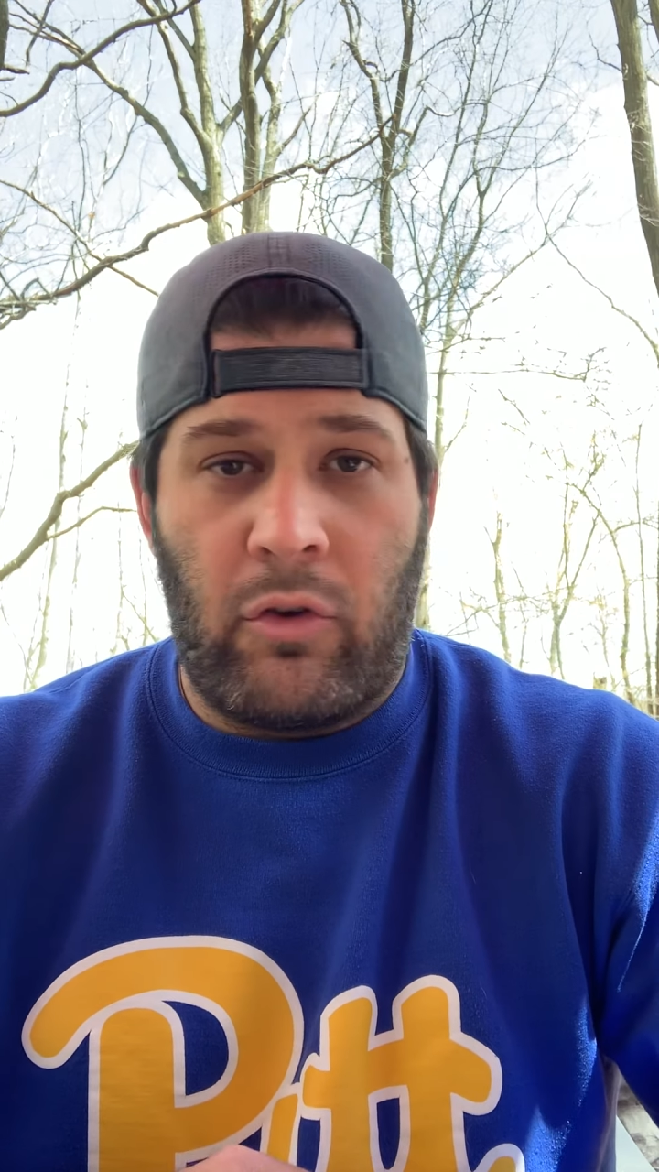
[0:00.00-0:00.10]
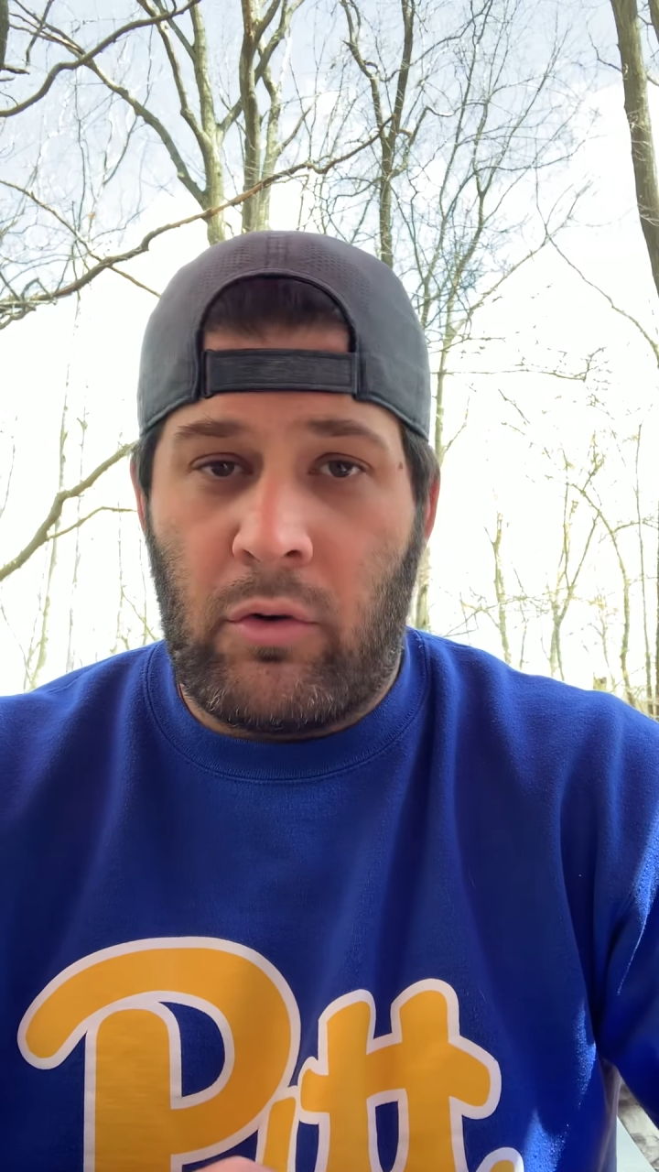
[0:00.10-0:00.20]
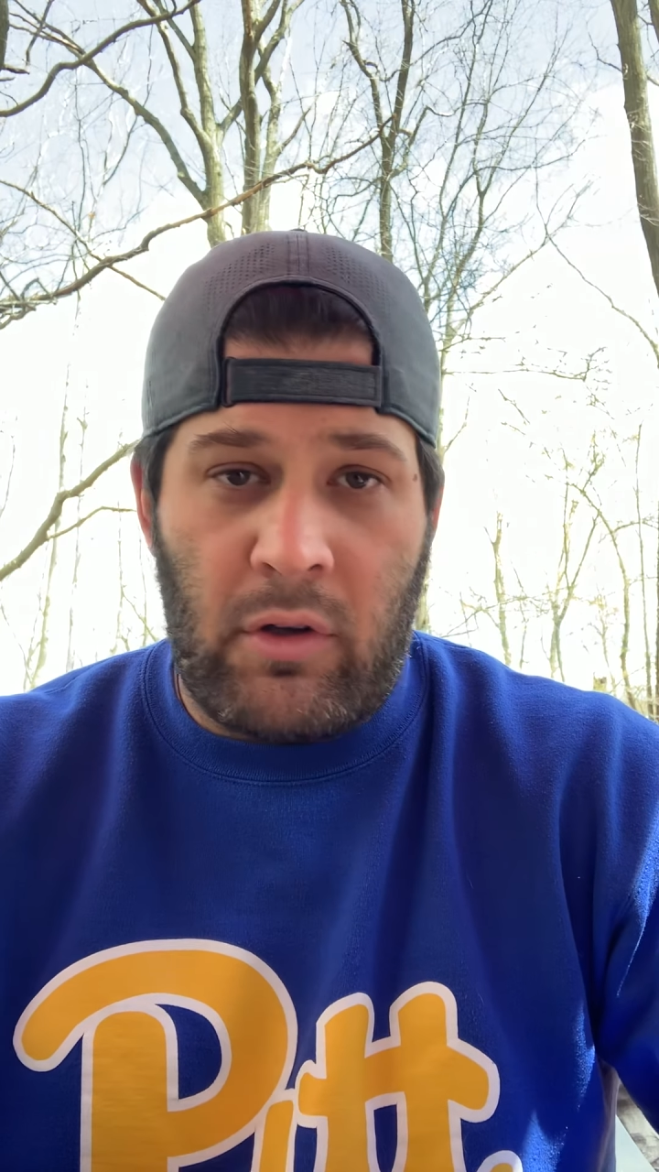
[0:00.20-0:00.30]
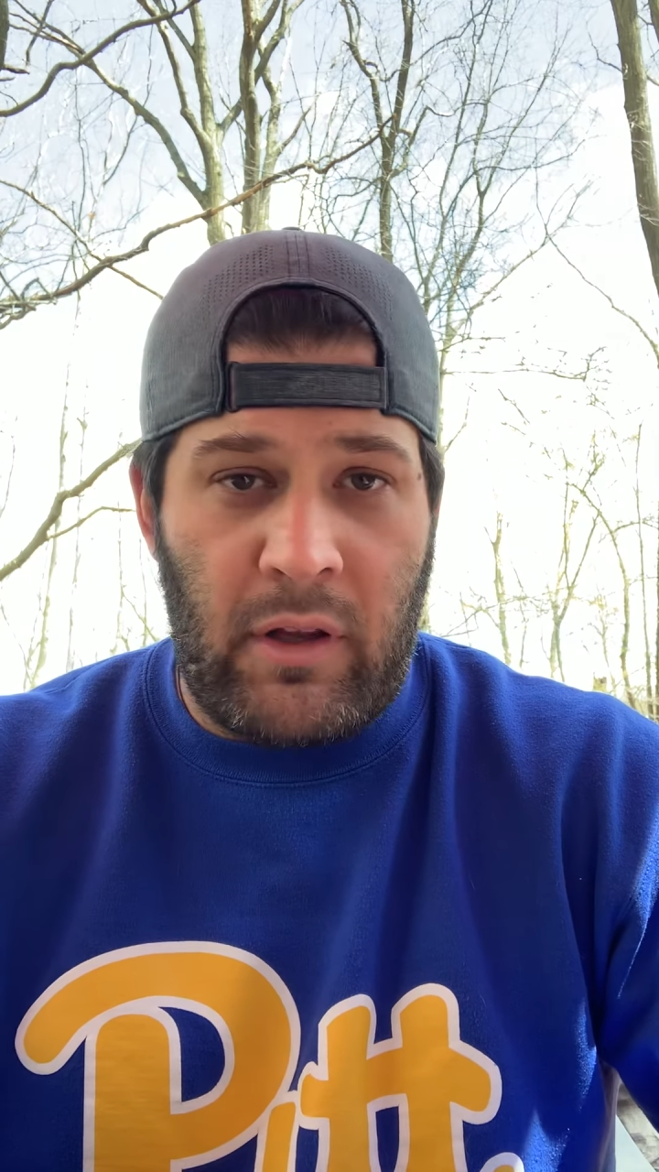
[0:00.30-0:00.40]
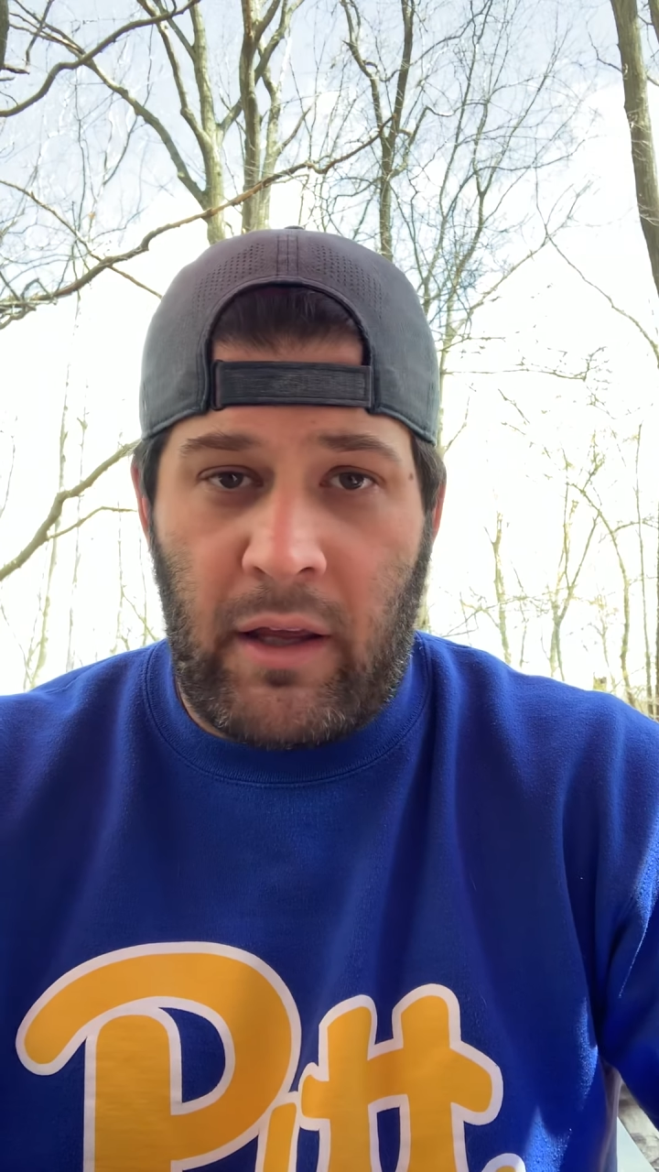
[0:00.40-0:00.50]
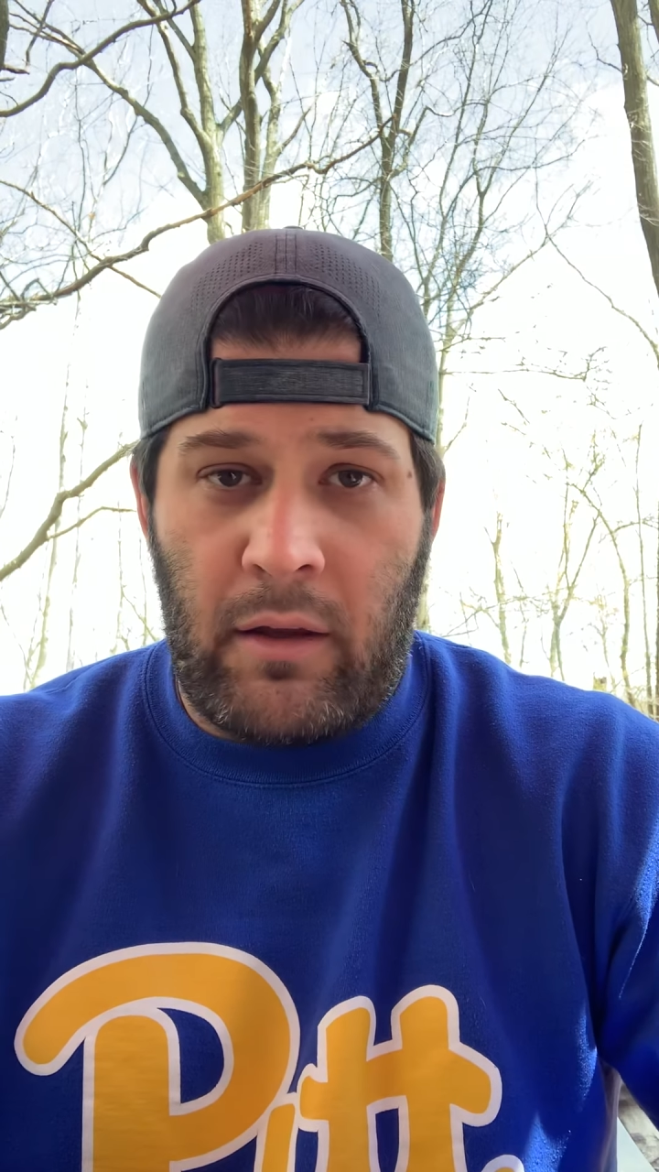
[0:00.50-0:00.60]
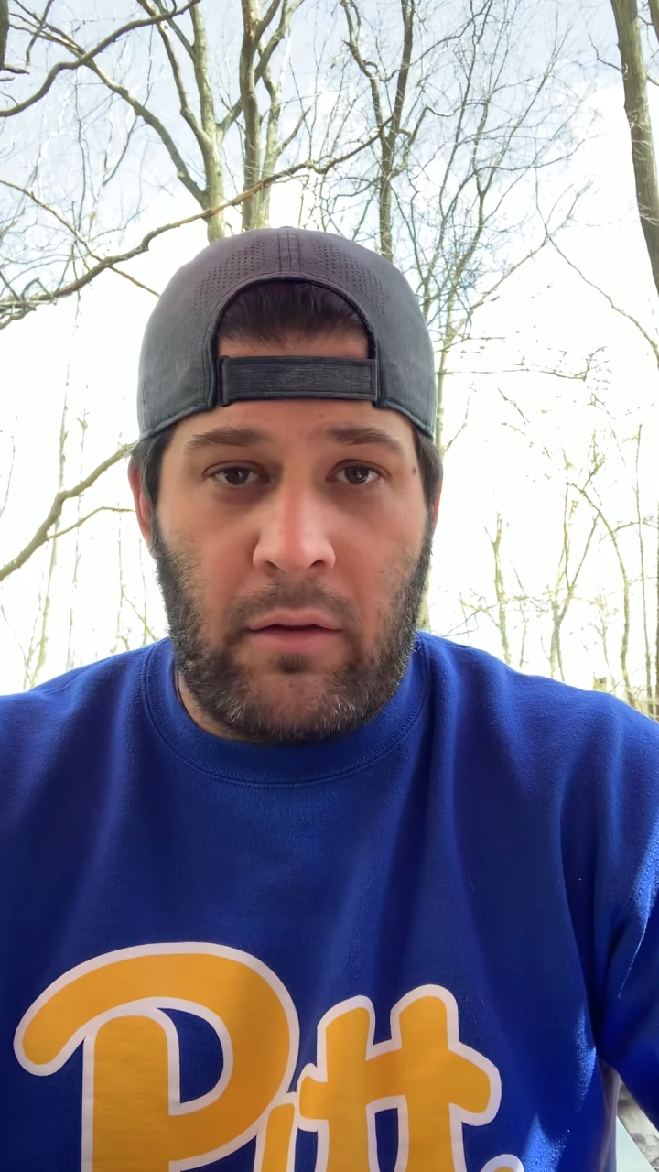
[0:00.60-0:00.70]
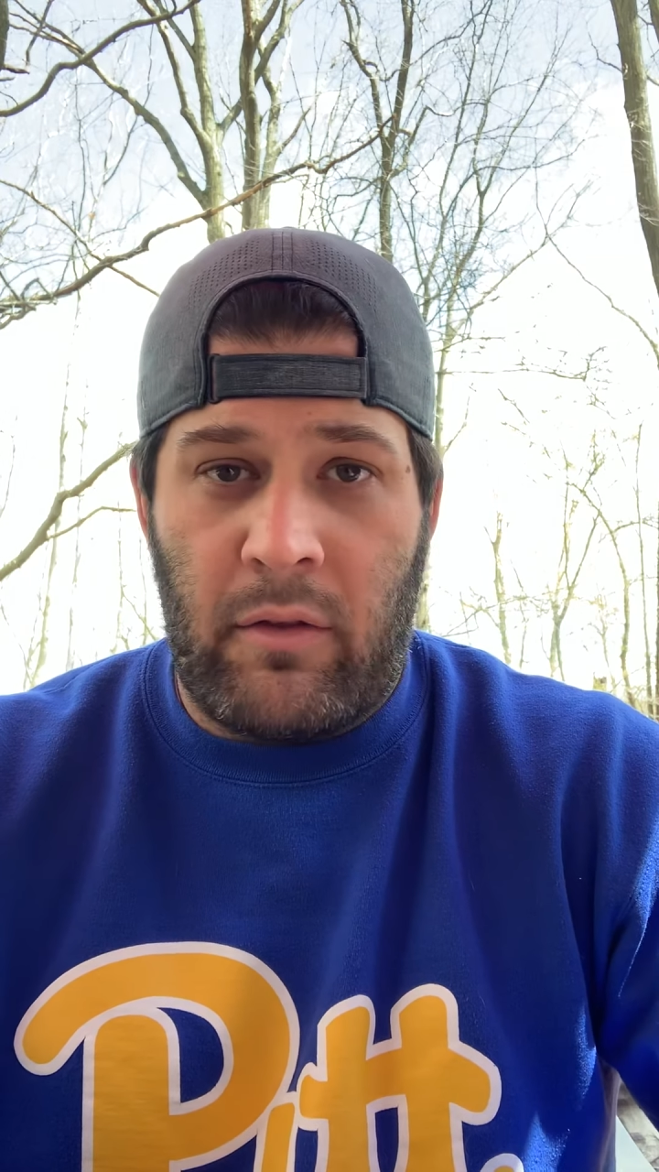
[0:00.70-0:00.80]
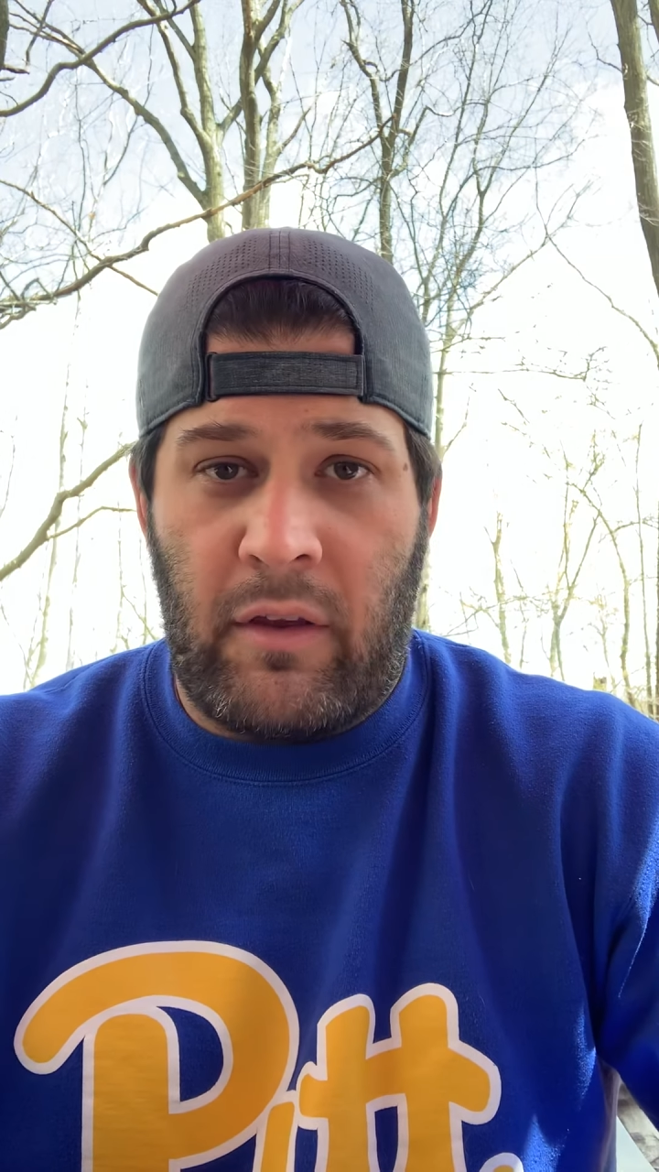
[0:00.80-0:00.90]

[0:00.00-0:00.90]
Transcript: Googling